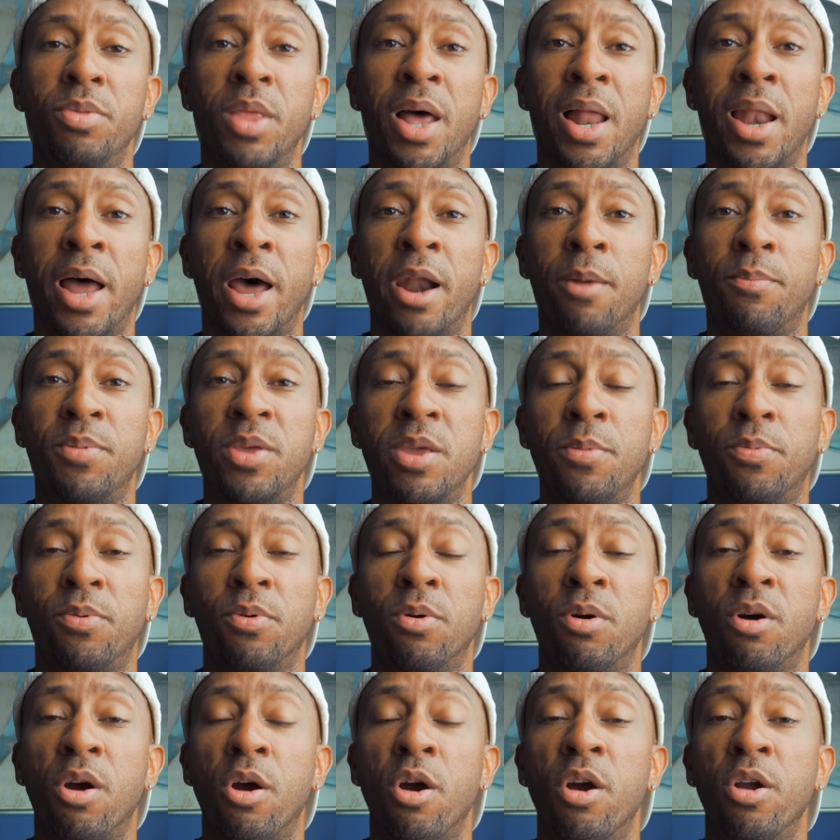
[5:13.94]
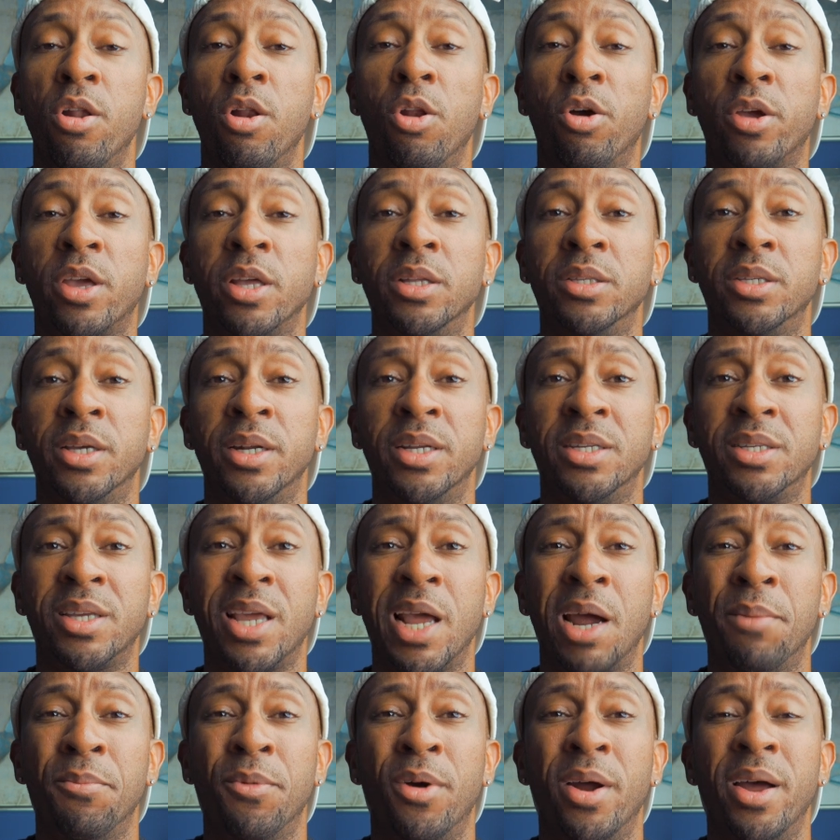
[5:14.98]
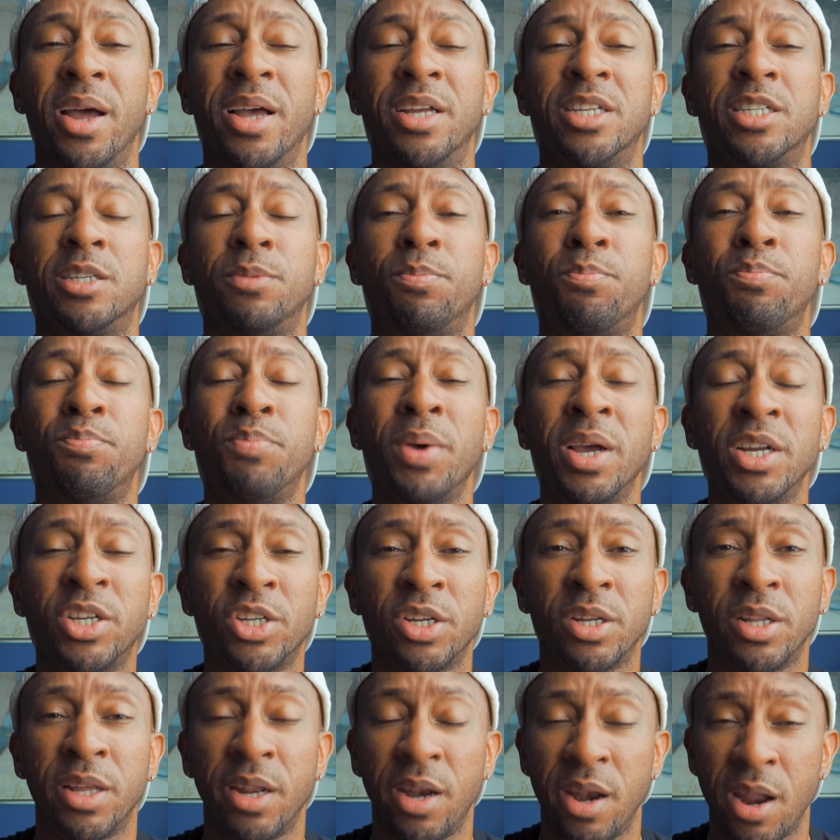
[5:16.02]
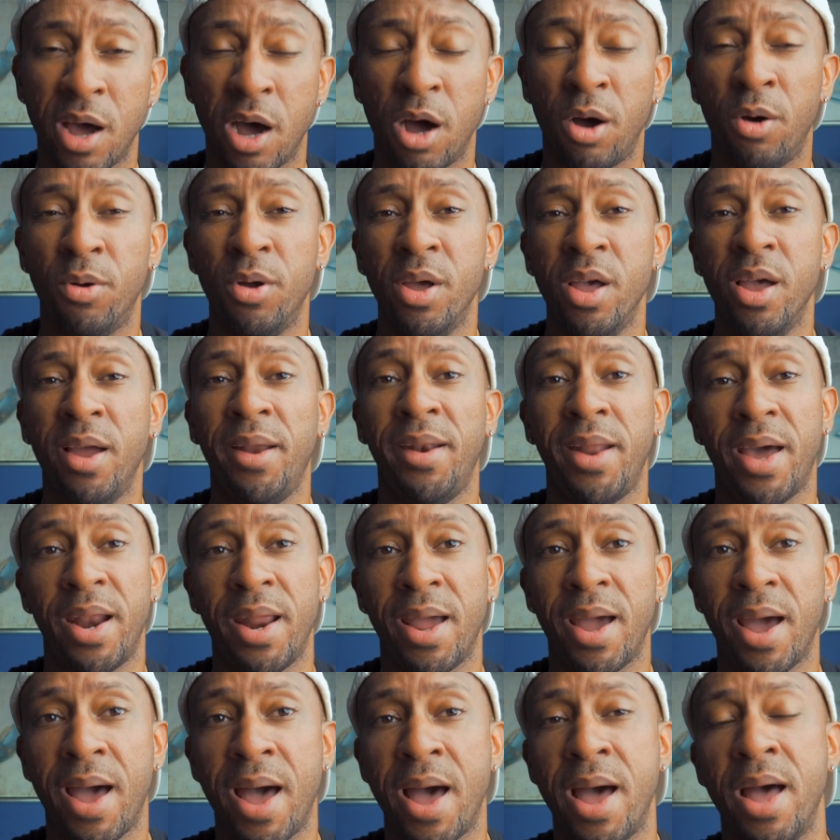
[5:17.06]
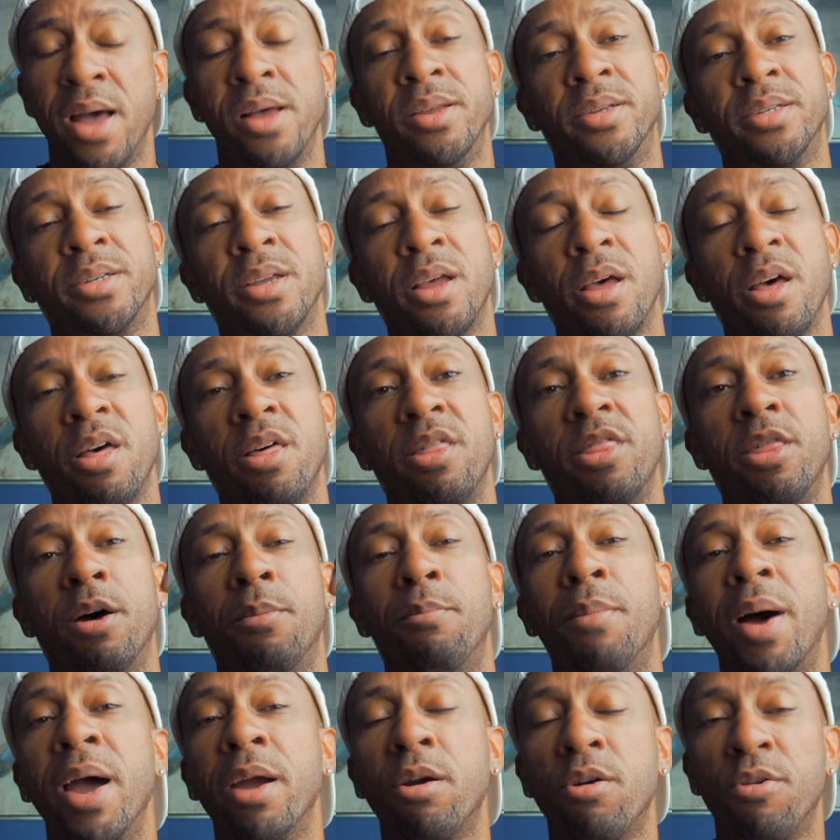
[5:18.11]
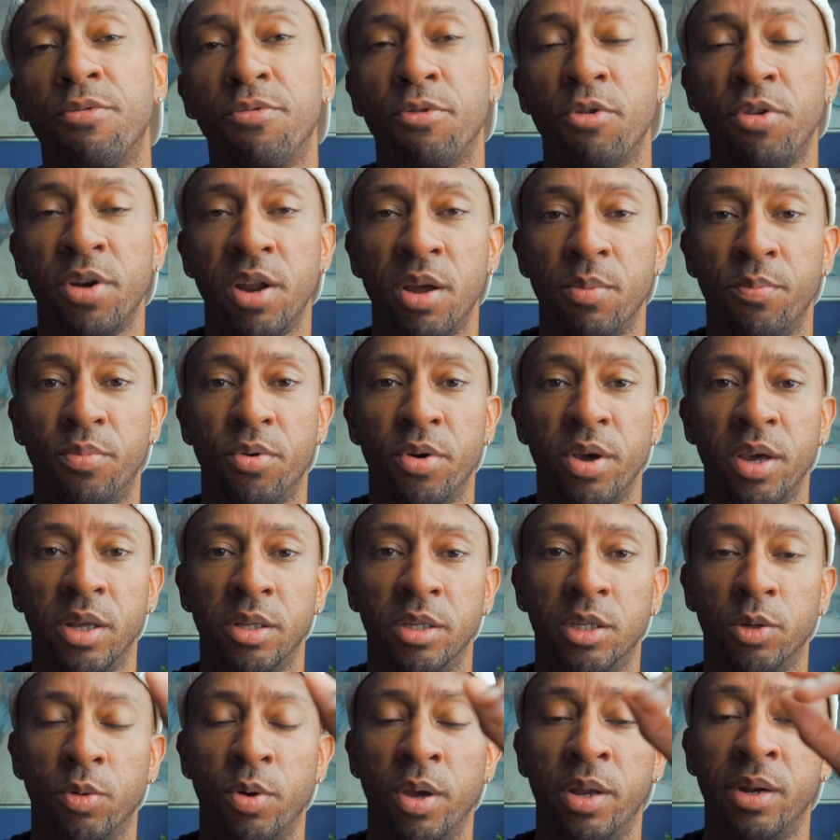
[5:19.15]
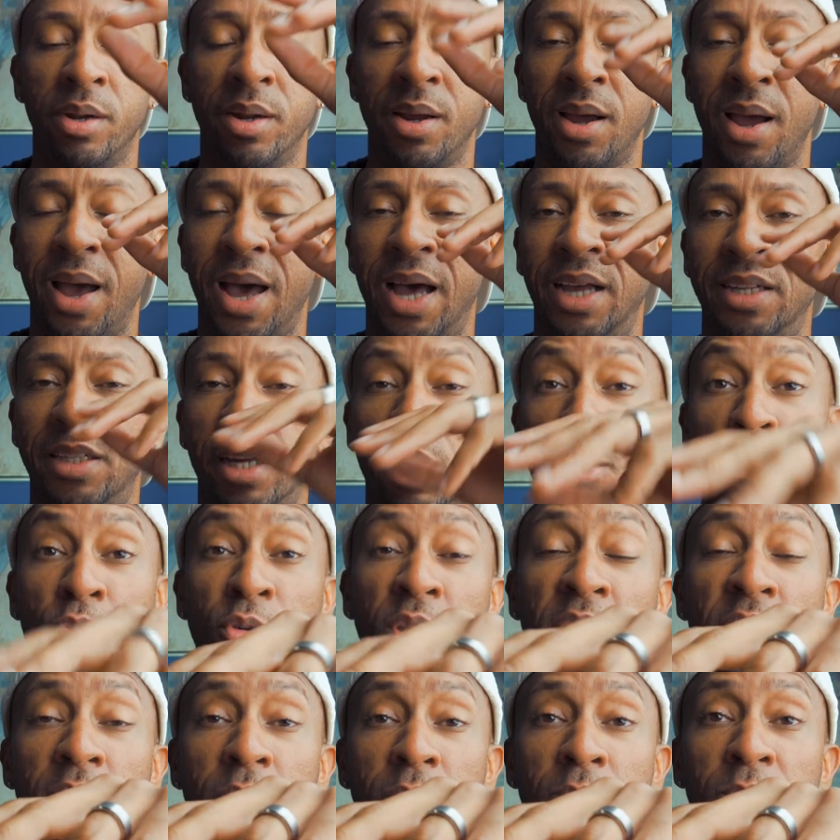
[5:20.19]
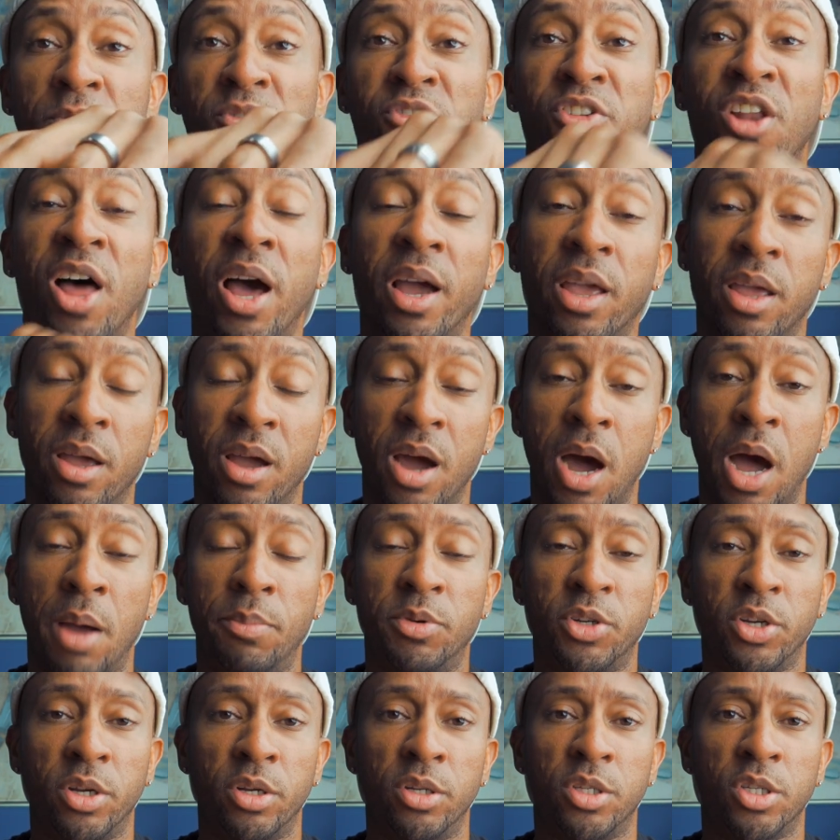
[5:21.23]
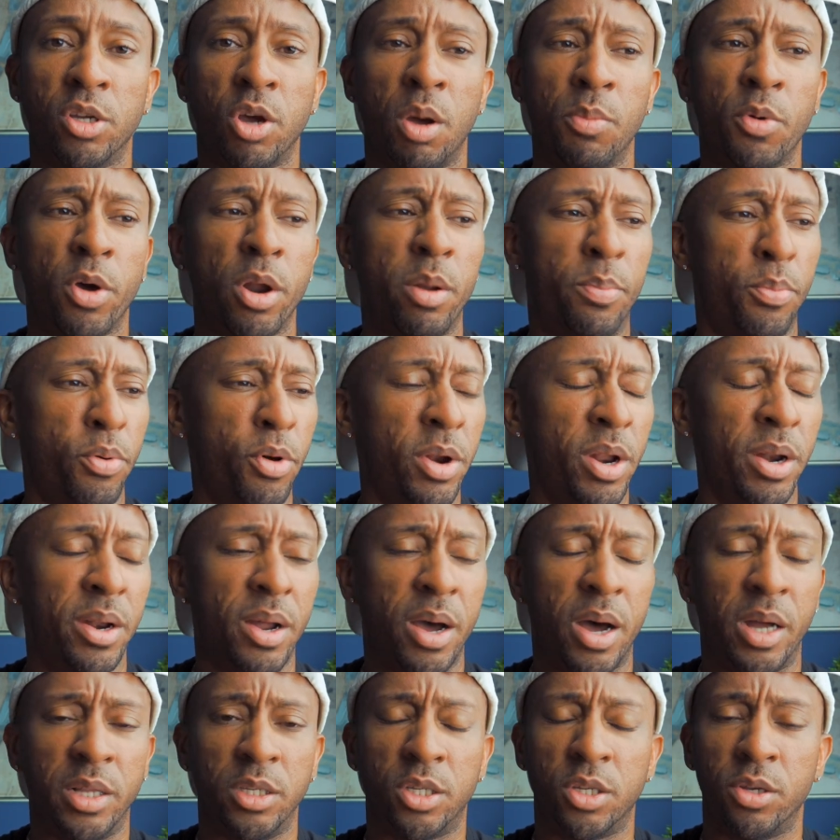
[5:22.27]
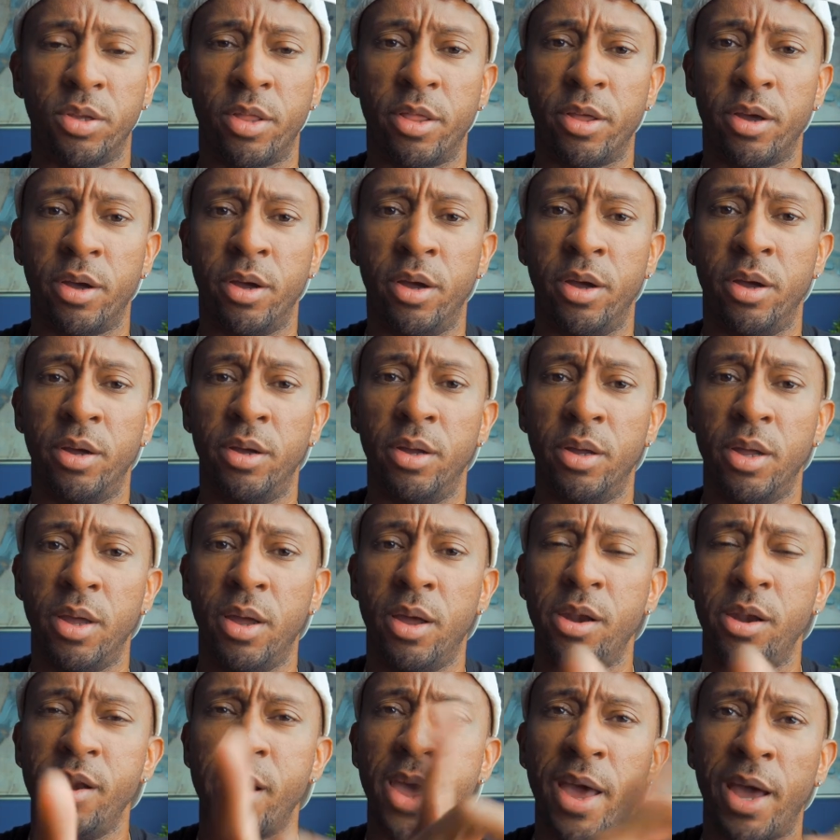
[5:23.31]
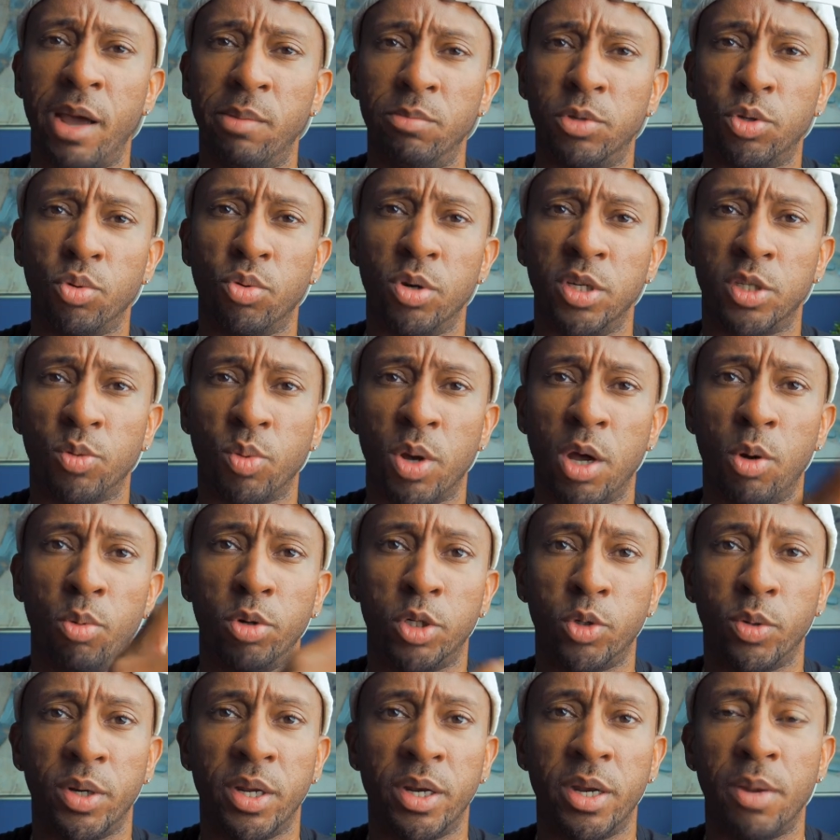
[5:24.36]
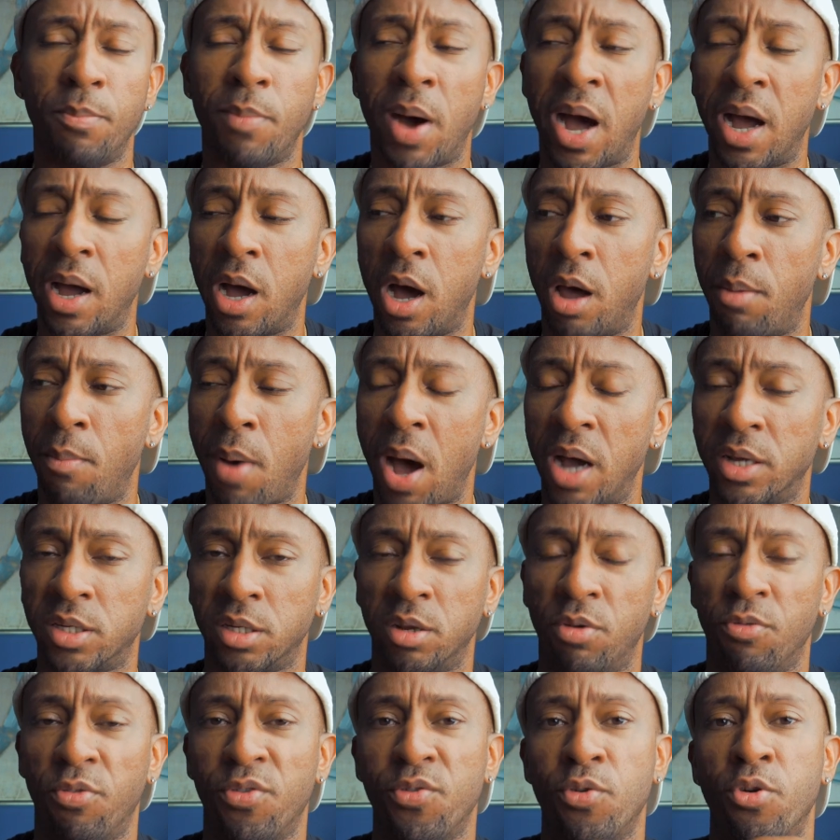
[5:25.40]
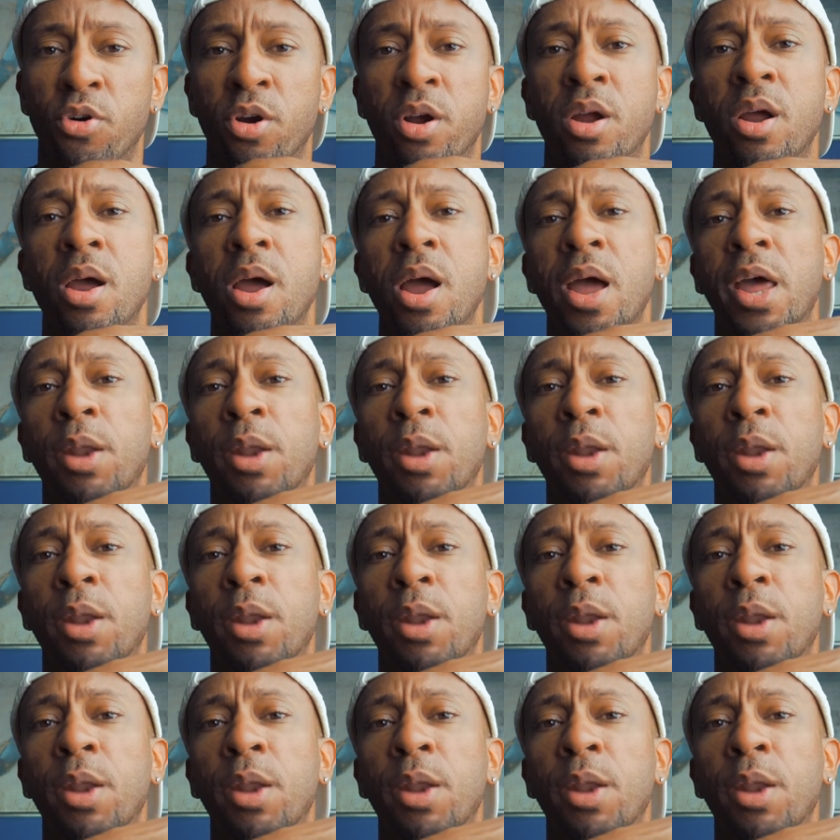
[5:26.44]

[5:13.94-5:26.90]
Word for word: a lot of people are looking to this camera, especially now that it has the microphone input into it as a great vlogging option. So I'm gonna put it onto the the M2 as well, which we did the unboxing for.